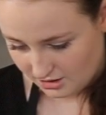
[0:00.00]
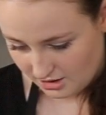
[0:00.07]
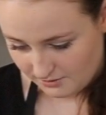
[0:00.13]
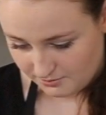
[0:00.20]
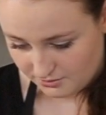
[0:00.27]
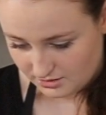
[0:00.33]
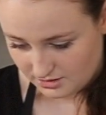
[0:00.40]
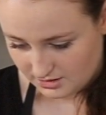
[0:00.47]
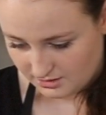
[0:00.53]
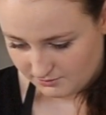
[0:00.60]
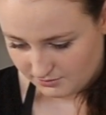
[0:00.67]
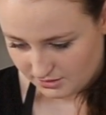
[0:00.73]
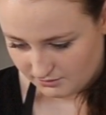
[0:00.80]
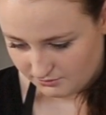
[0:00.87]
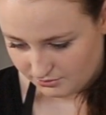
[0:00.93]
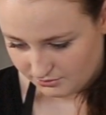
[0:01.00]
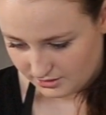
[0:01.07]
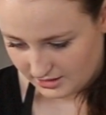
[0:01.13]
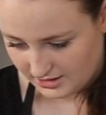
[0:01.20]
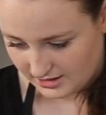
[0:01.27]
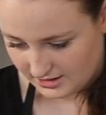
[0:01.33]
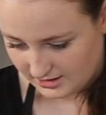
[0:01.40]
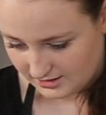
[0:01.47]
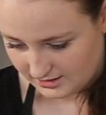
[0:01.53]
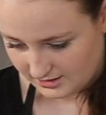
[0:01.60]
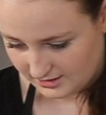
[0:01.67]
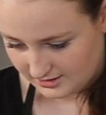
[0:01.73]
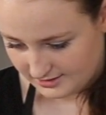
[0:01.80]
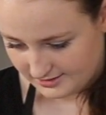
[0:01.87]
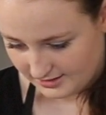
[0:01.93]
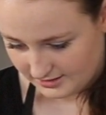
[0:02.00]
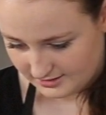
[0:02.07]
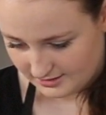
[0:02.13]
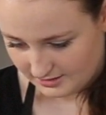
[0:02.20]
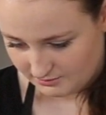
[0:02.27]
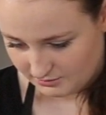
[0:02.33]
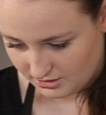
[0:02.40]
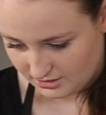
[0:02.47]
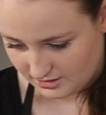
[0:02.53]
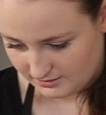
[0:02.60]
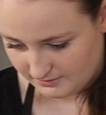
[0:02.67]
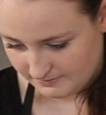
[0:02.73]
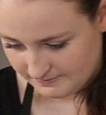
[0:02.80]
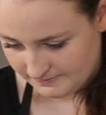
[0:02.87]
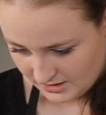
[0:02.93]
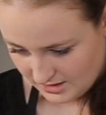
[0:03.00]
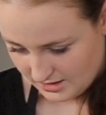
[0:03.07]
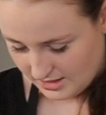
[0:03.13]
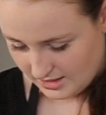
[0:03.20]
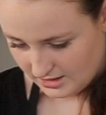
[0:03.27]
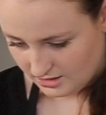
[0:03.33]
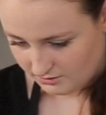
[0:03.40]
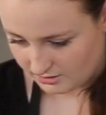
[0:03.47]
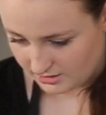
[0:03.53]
top board and the bottom board are hitting at the exact same time. And you